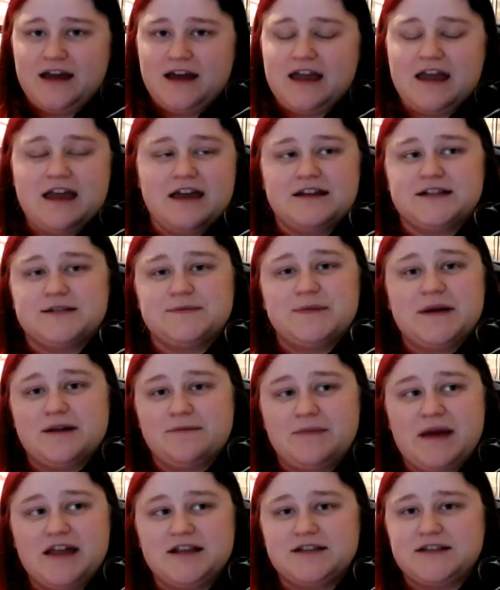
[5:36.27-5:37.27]
It's been
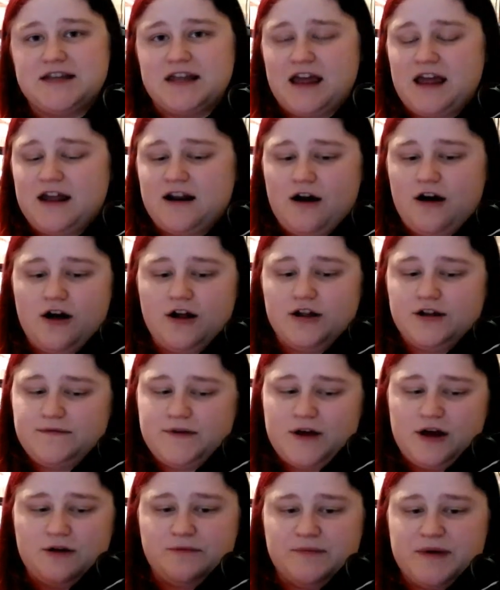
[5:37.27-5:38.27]
amazing, and all of
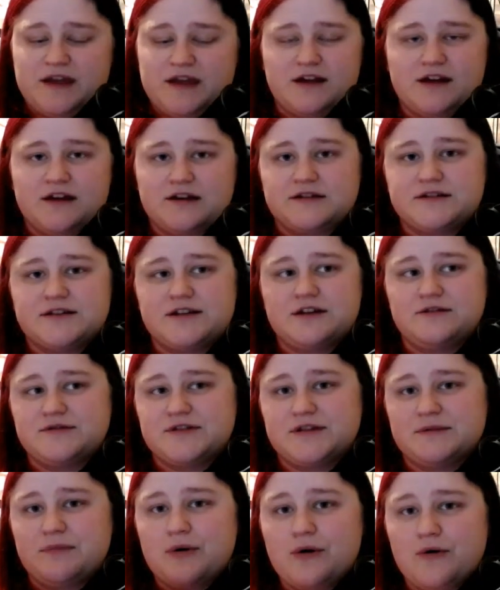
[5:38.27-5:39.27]
y'all being so
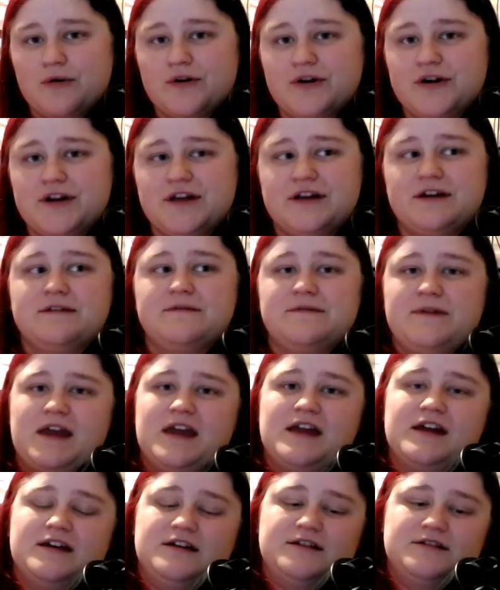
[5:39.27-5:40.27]
supportive
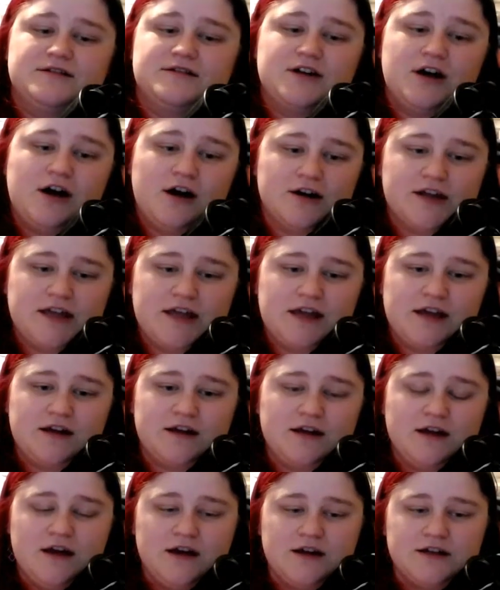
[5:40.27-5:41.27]
and
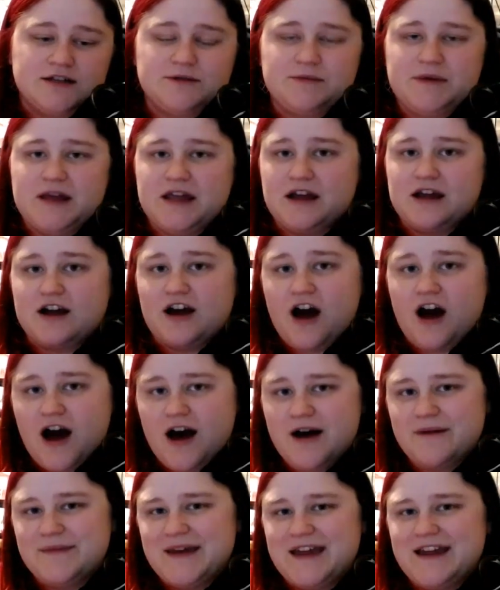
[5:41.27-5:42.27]
talking to me and
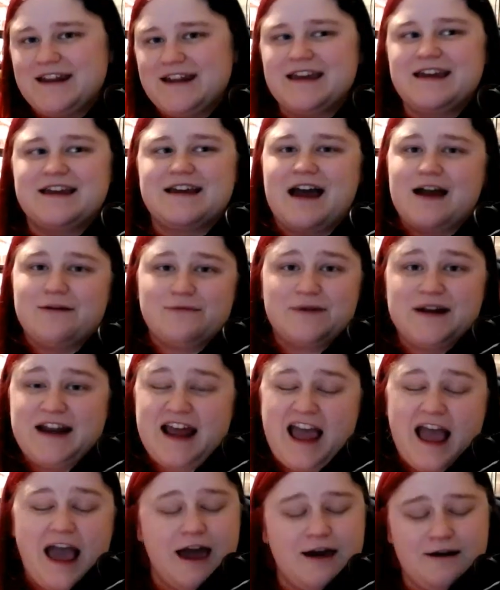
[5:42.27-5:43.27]
commenting. I read
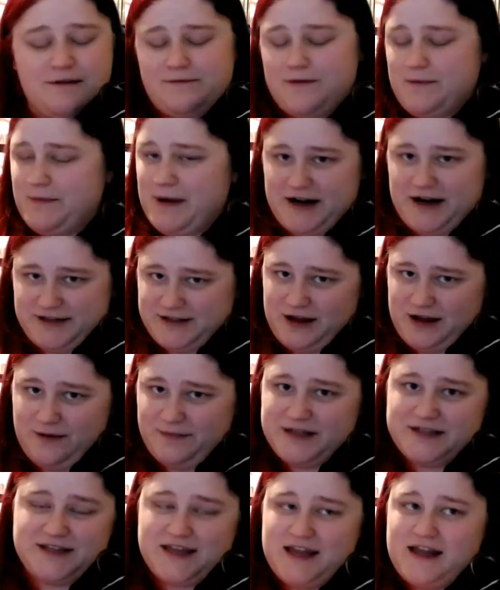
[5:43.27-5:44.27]
everybody's
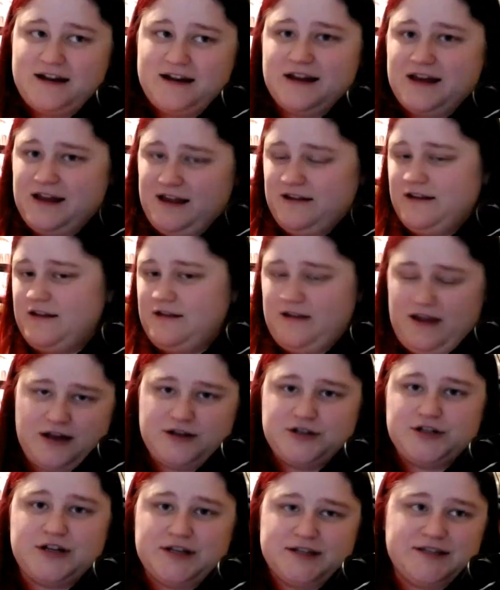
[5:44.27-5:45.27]
comments, and
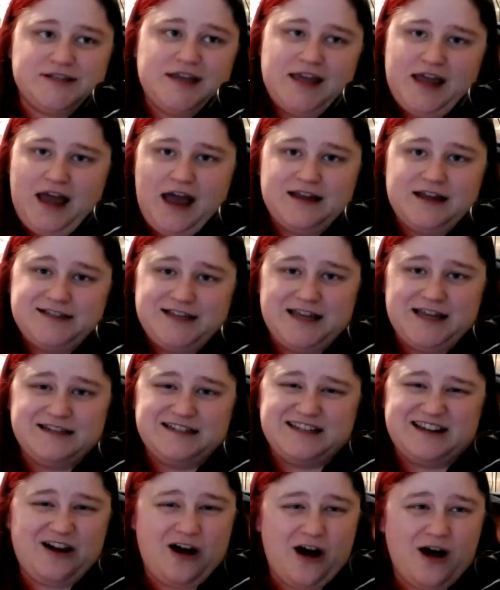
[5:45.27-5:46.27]
as you can see, I
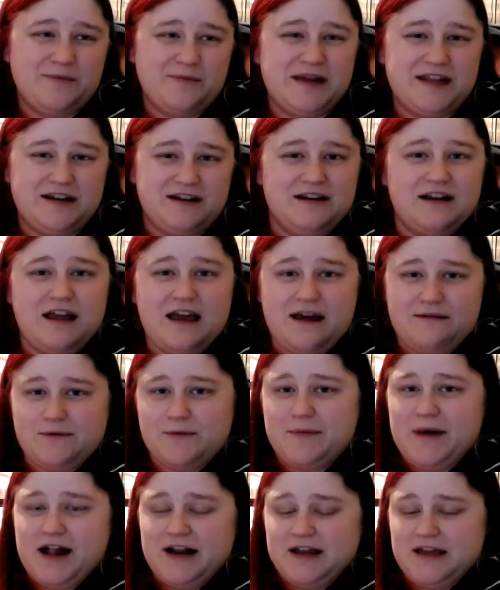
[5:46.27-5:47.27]
tend to comment
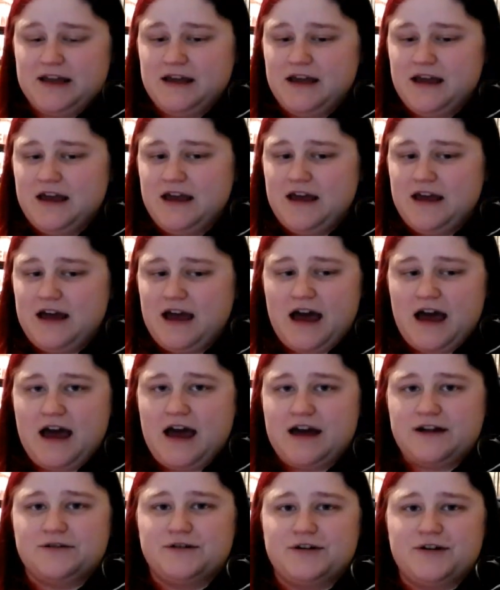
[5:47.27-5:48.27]
everybody.
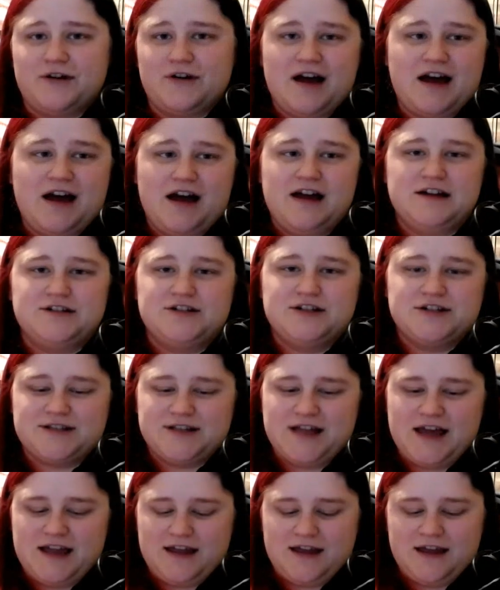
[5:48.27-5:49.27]
I don't know. I just
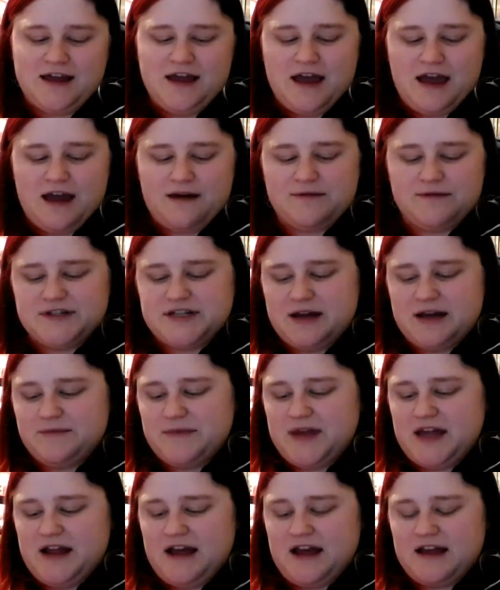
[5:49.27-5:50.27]
like, every time
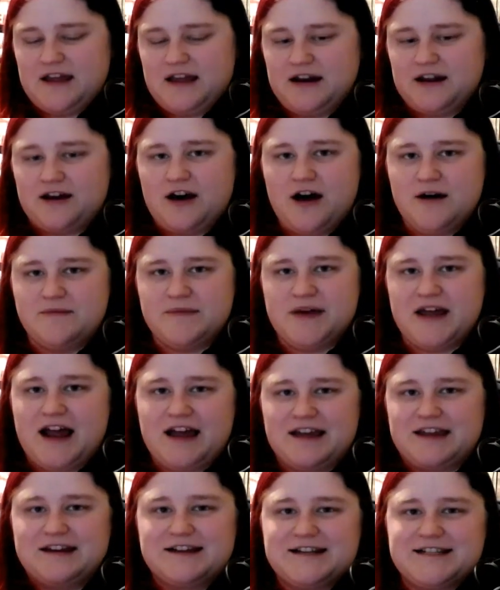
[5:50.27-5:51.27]
that I get a comment, I
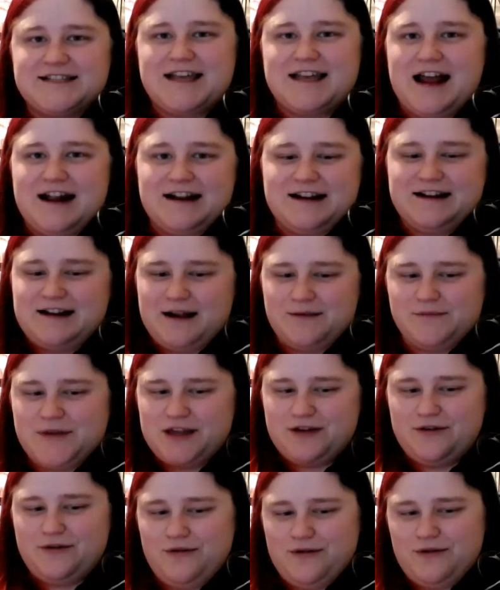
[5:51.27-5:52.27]
get excited. I'm
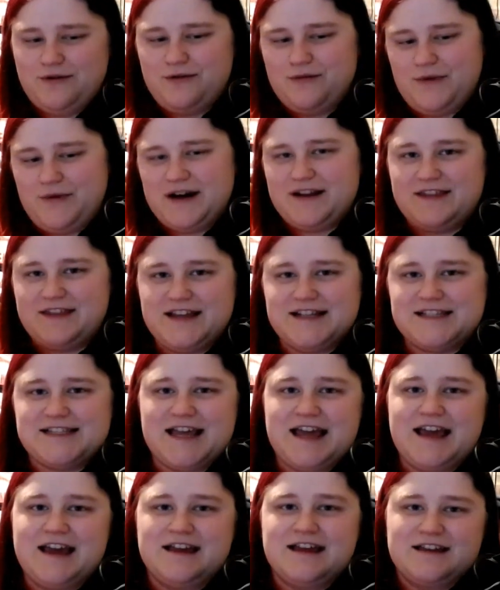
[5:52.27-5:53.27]
like, ooh, what did they
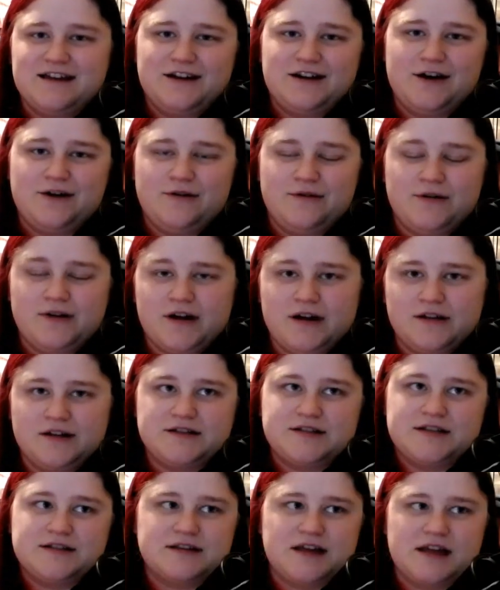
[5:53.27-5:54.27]
say? You know,
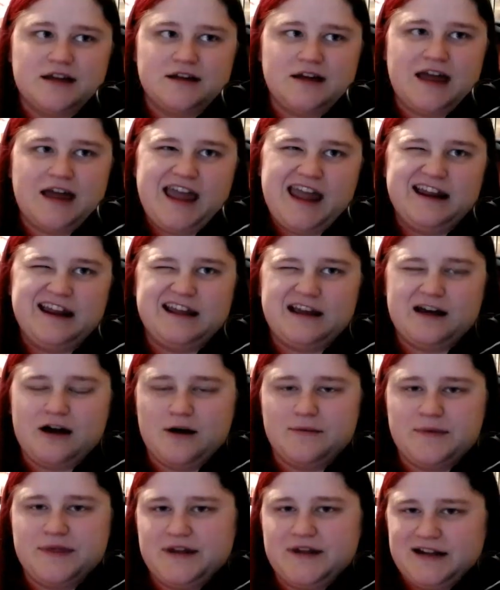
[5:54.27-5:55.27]
unless it's like a hating
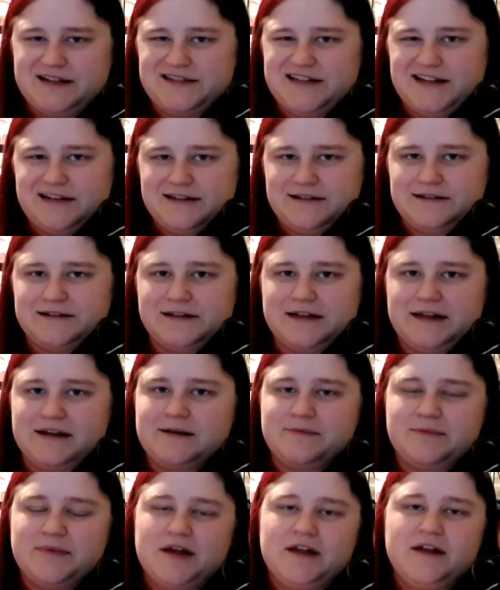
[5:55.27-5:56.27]
comment, then I tend to delete
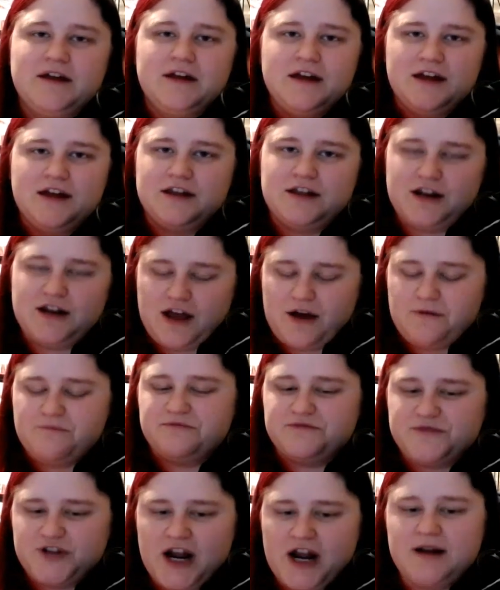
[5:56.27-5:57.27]
it. But, you know,
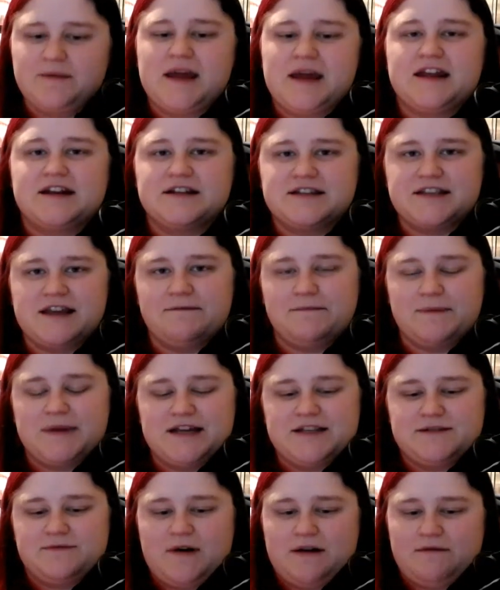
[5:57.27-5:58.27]
trying to make it a safe
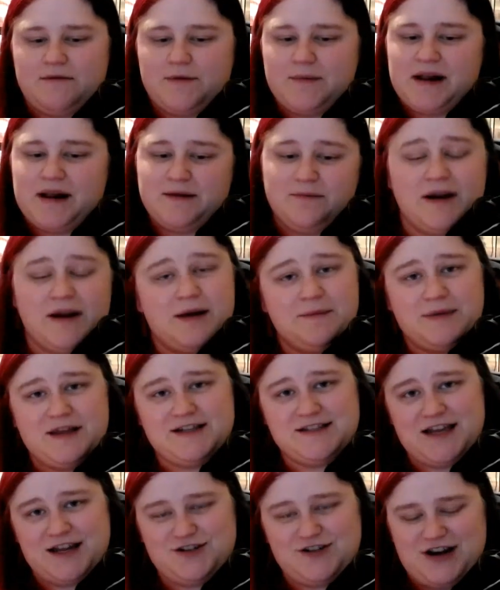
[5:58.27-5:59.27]
place for everybody. But I'm getting
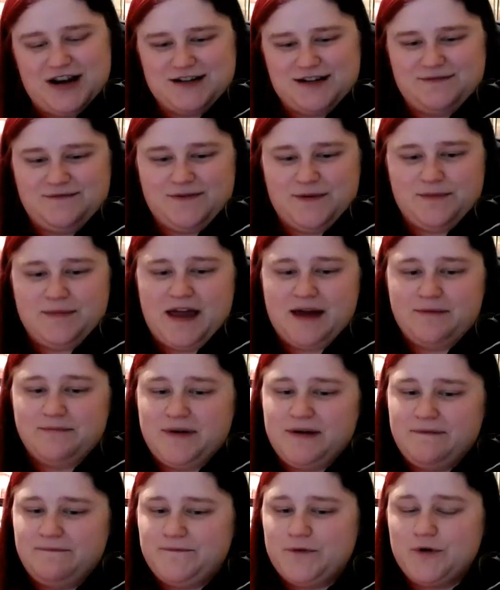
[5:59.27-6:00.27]
sidetracked from that.
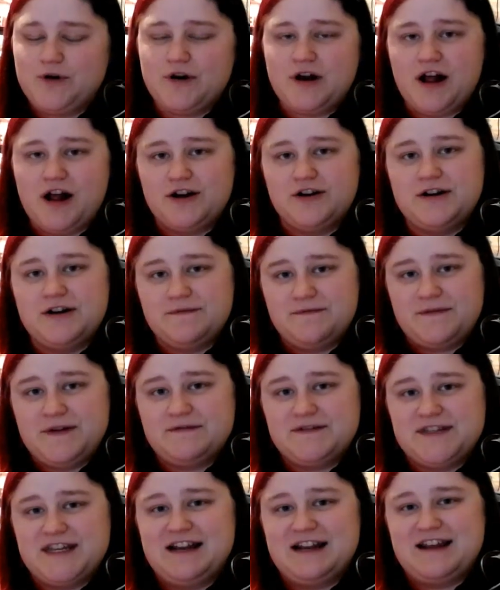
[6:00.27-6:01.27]
But
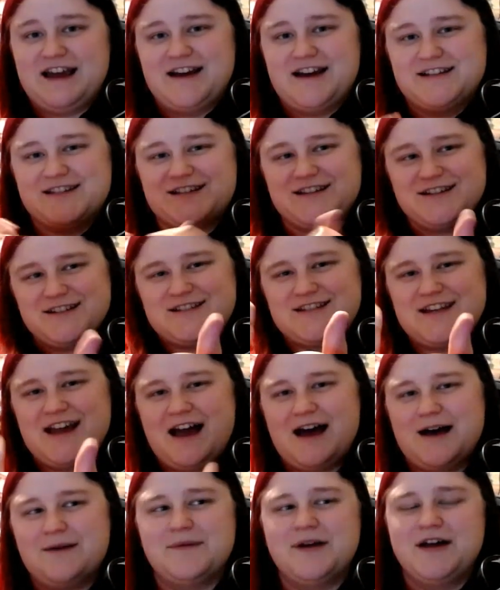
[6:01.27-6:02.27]
415, guys, good
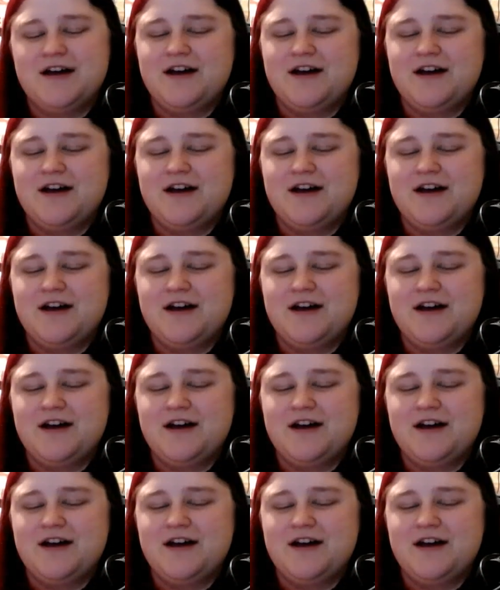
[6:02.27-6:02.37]
job.